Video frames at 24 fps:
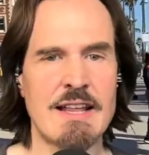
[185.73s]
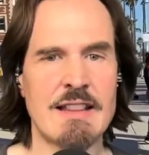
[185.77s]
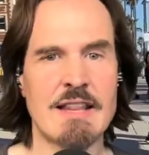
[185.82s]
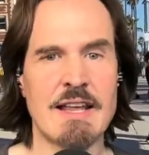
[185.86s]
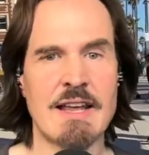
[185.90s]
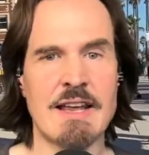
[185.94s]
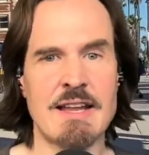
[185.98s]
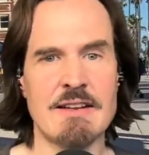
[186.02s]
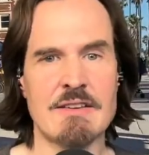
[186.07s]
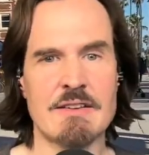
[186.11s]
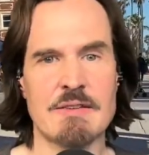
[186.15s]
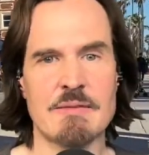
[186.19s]

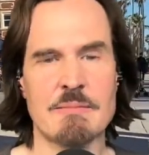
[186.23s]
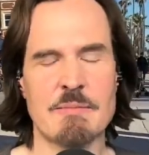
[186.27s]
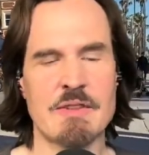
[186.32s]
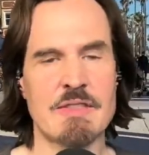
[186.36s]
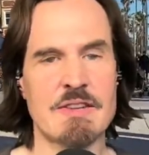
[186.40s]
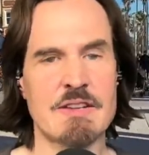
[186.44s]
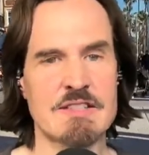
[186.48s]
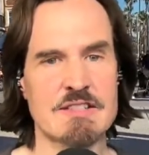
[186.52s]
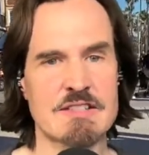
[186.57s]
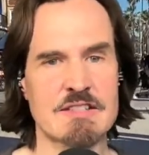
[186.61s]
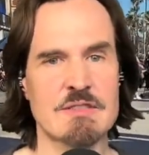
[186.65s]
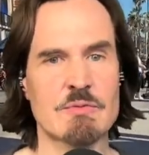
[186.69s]
late, but
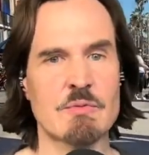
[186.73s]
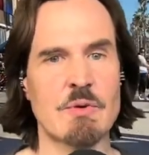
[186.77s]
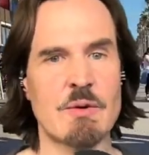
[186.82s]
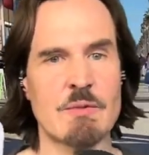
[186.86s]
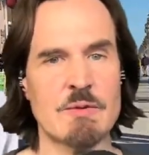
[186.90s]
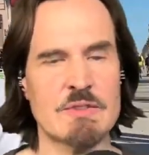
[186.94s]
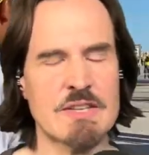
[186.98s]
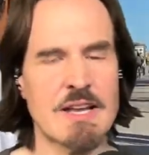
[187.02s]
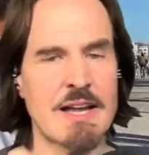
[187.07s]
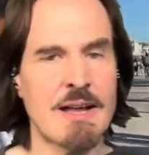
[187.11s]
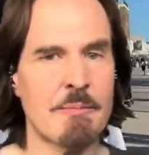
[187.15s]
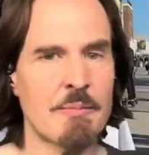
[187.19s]
this is what
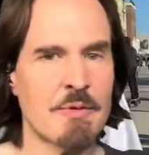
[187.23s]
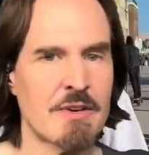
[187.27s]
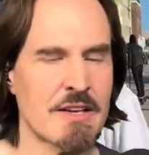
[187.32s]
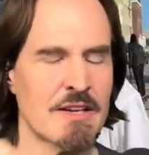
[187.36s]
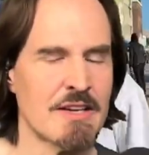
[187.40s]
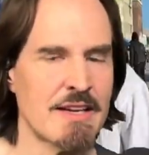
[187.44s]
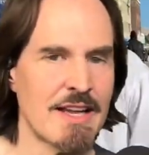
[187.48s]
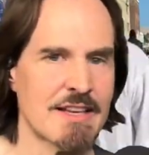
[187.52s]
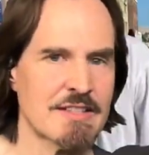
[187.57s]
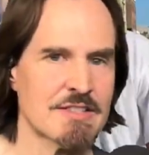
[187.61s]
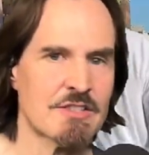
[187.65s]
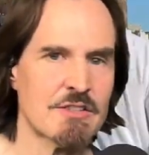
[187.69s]
was happening
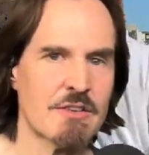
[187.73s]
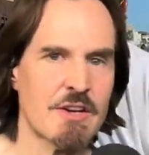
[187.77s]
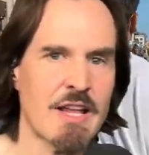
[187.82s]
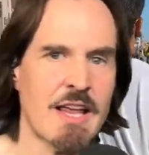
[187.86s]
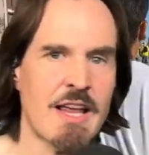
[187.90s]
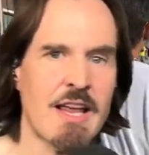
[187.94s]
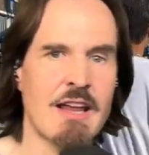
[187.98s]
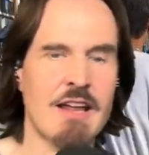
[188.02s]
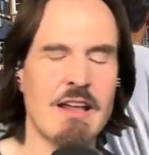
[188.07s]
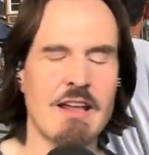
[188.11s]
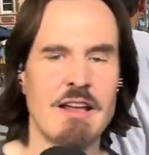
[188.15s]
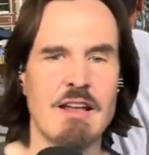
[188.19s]

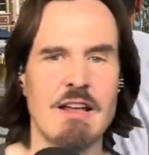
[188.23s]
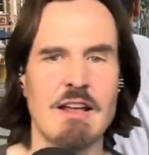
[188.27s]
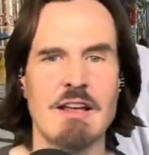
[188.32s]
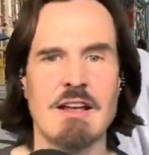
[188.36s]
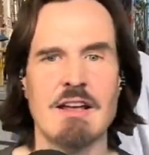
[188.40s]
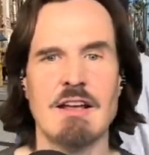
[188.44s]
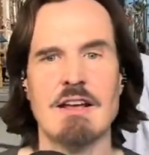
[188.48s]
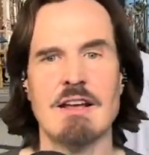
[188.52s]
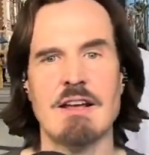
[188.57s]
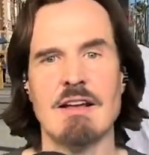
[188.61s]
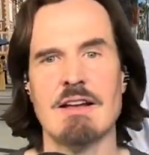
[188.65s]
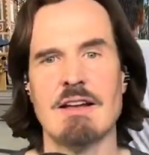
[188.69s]
yesterday
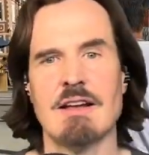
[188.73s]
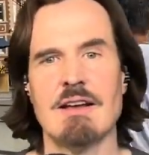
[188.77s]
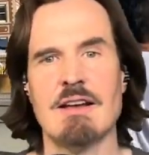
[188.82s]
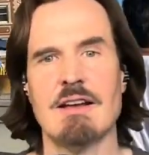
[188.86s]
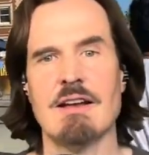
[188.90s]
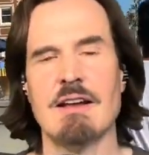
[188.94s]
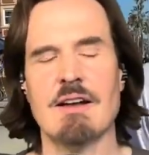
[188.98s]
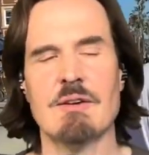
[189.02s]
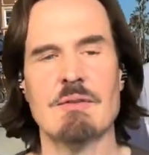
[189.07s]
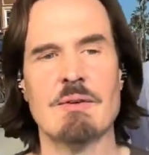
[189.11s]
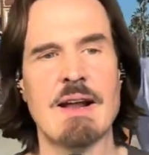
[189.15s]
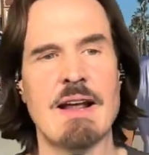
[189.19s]

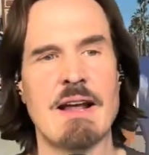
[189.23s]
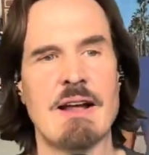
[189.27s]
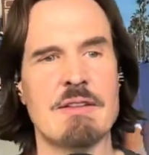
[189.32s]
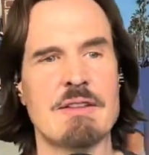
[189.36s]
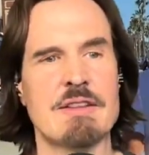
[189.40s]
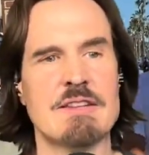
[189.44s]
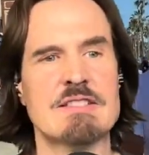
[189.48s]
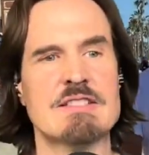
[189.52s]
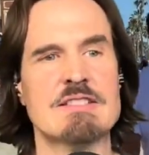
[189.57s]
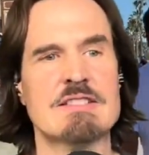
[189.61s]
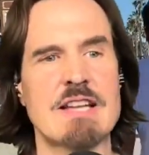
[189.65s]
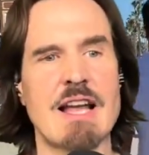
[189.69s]
around
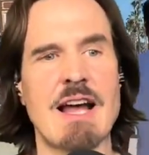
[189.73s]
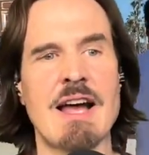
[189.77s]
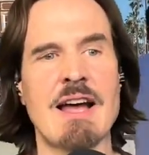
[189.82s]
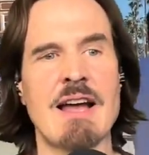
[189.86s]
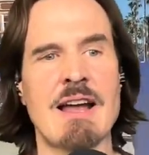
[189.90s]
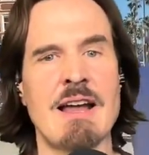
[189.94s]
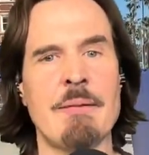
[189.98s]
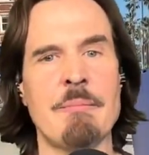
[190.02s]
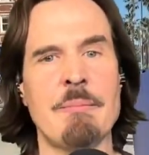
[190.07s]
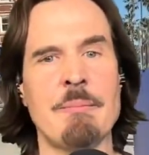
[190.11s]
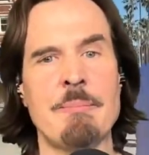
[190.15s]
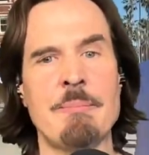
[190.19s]
this
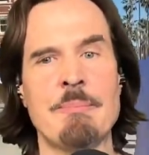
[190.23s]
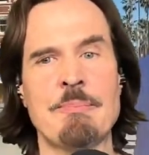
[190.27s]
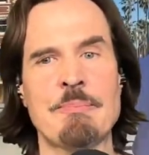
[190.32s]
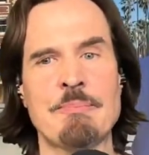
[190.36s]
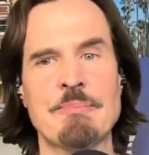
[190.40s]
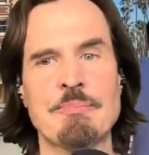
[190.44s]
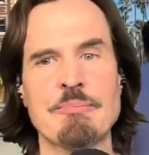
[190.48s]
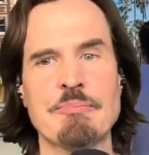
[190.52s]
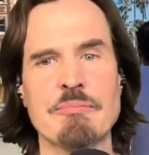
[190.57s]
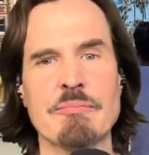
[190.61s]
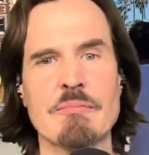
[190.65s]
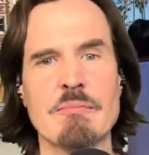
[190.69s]
time
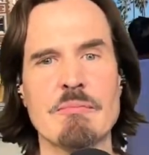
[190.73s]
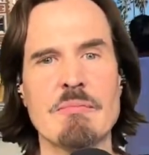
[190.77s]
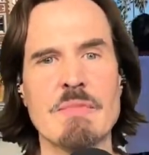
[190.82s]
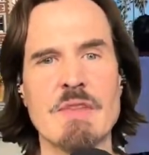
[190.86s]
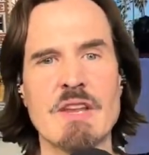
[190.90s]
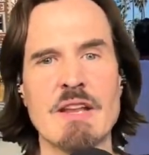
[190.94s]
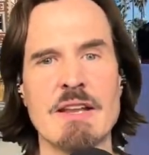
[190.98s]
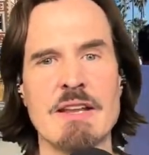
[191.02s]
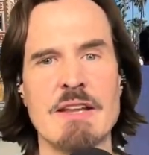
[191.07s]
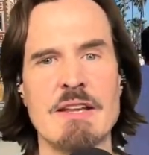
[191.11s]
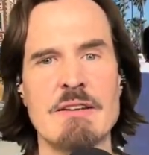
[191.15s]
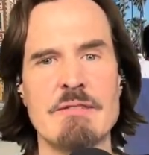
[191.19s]

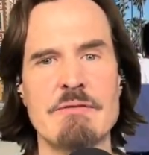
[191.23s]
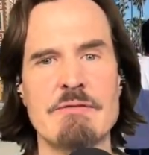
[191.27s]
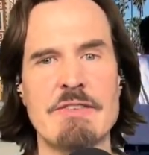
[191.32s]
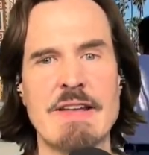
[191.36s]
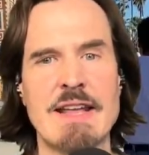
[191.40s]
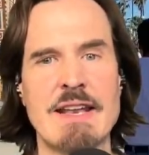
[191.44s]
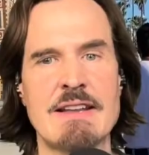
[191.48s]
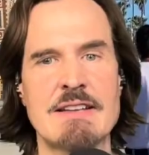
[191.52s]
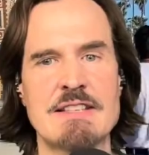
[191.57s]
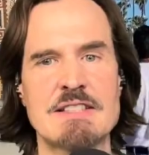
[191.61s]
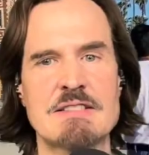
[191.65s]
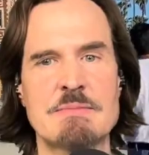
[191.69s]
in
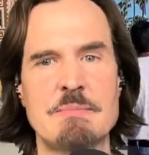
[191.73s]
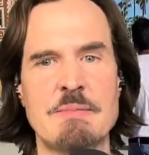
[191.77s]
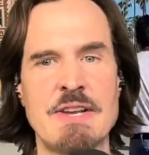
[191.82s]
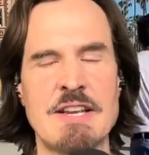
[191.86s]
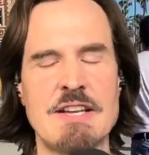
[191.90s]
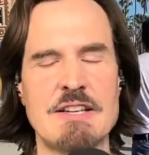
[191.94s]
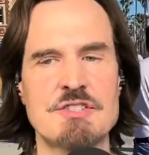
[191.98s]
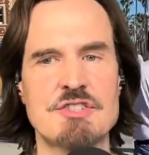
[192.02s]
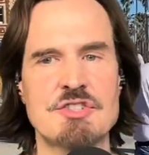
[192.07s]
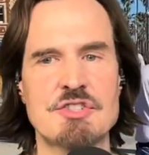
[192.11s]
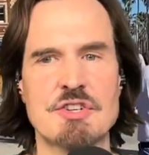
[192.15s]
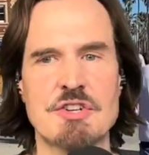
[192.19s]
Venice
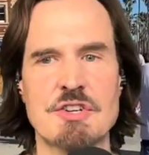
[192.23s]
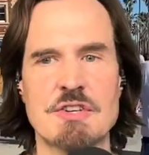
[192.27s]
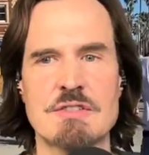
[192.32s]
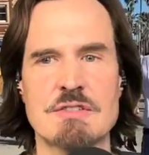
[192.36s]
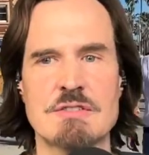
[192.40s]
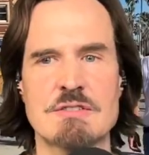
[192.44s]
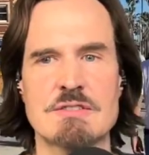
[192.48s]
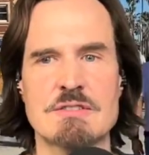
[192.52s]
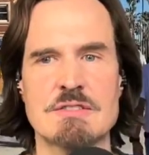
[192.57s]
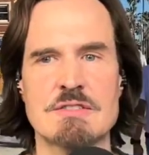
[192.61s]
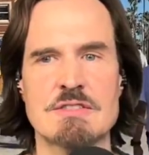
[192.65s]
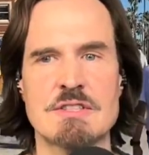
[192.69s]
Beach.
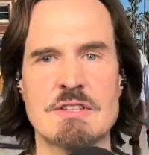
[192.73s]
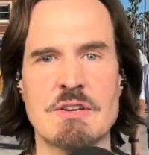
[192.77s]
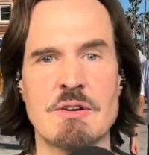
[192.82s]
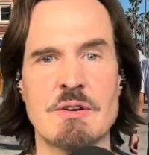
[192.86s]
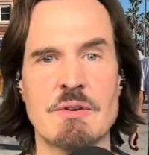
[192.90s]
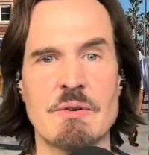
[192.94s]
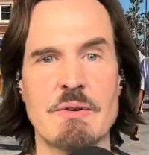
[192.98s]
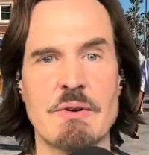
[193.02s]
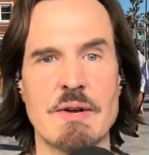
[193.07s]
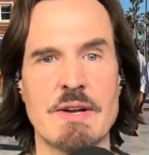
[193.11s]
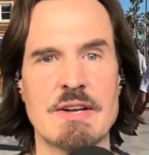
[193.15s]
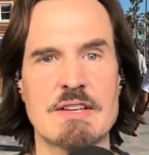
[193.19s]

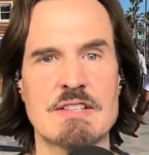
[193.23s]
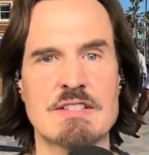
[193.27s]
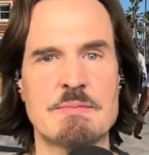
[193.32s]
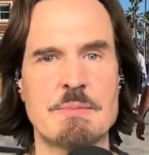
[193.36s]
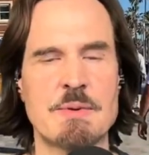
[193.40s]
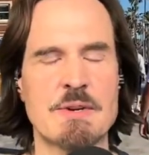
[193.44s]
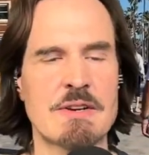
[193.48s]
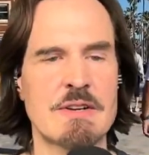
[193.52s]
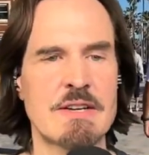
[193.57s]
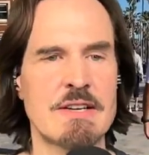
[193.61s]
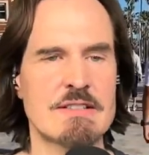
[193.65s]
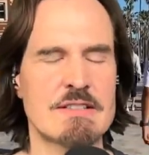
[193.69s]
So
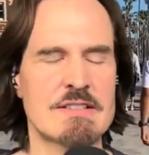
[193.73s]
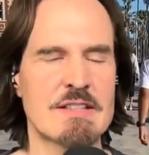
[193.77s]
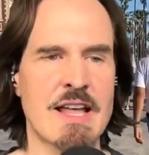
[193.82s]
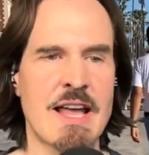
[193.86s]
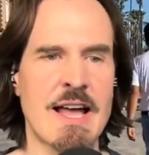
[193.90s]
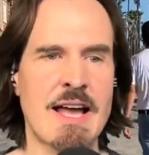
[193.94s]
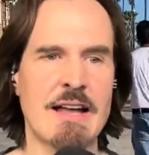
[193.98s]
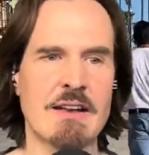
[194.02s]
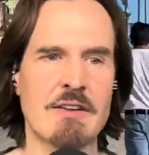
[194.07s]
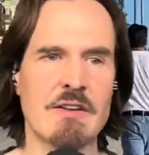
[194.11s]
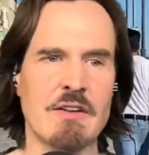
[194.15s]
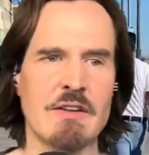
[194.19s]
experience
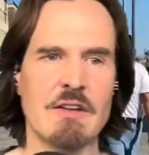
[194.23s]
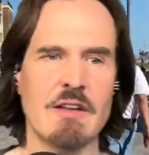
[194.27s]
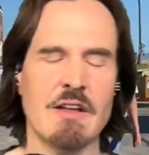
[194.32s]
that.